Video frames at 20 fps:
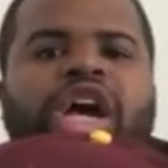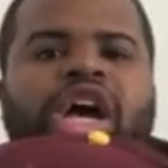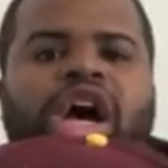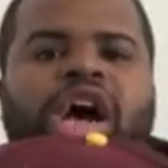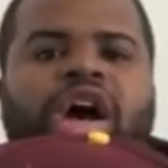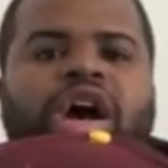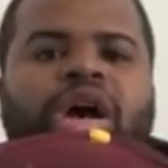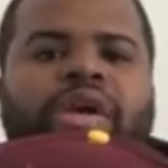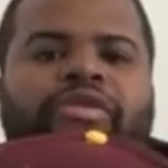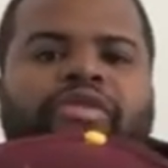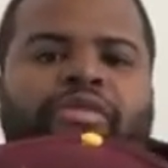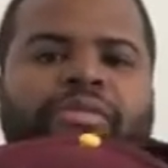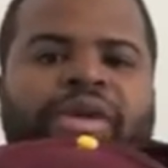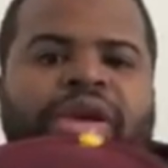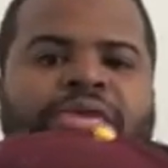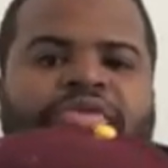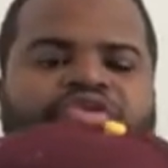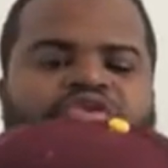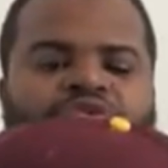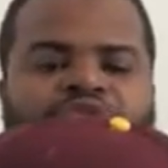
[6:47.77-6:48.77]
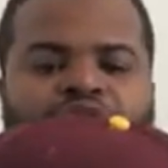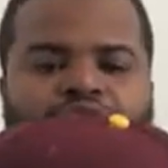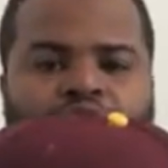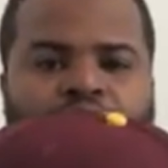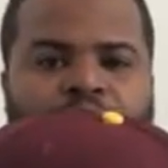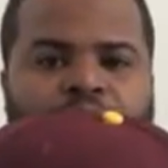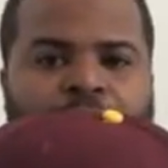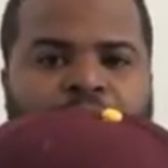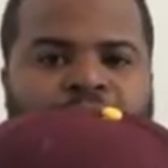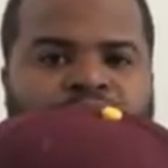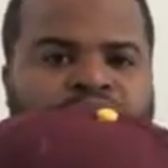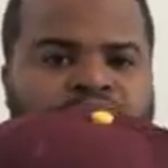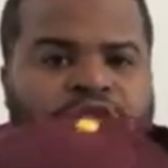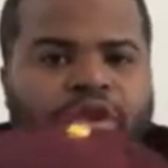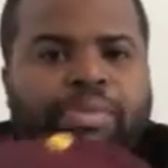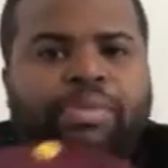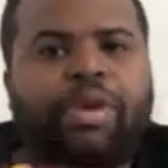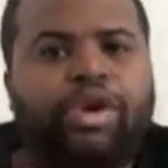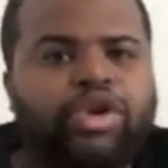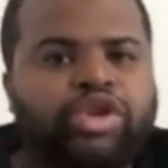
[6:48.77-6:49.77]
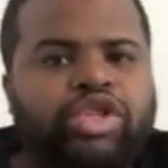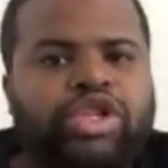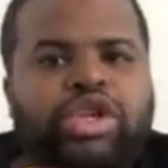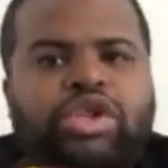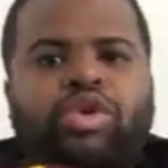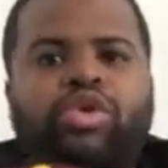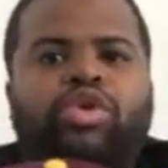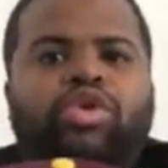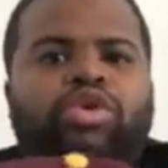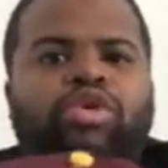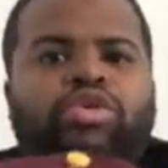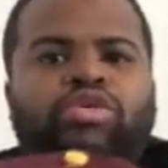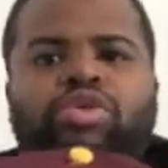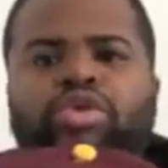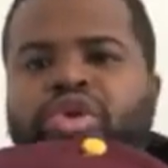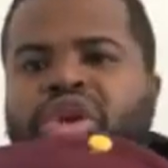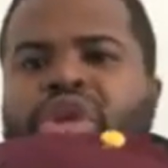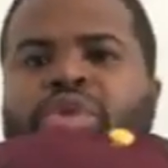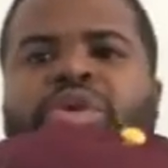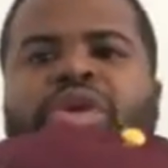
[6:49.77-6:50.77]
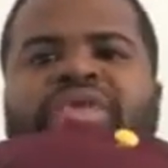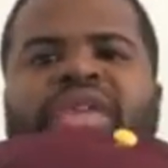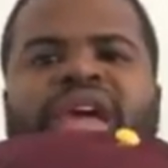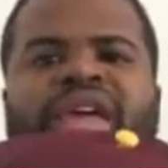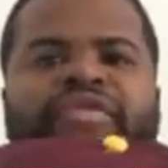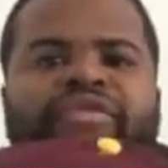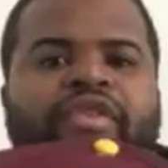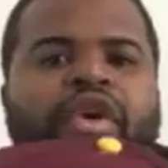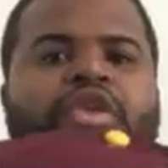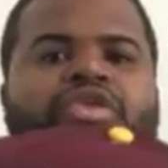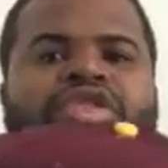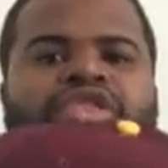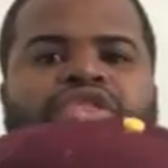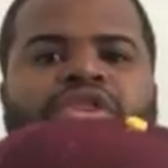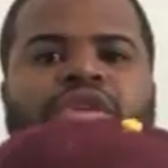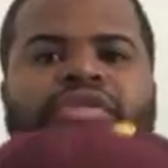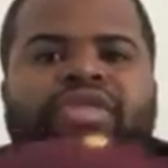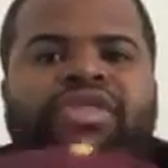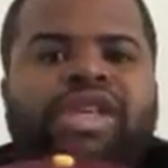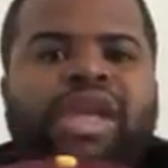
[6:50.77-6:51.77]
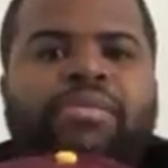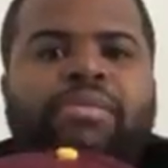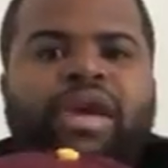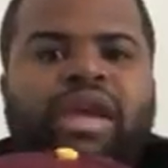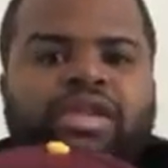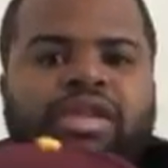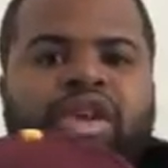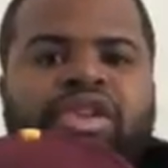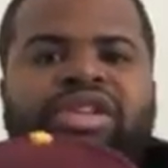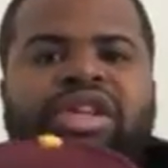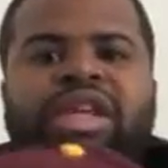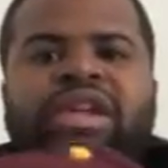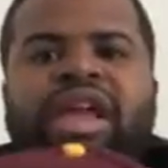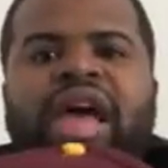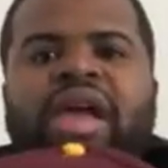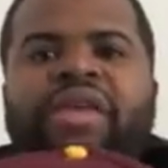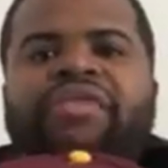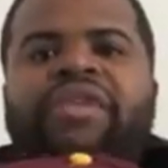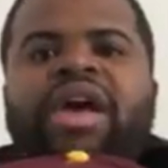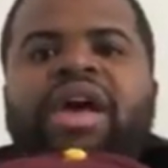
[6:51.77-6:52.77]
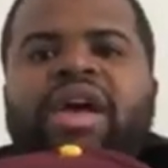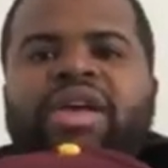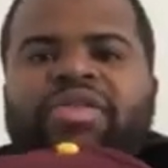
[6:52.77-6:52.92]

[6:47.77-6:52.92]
a particular person or anyone that fought in the service that may have lost their life.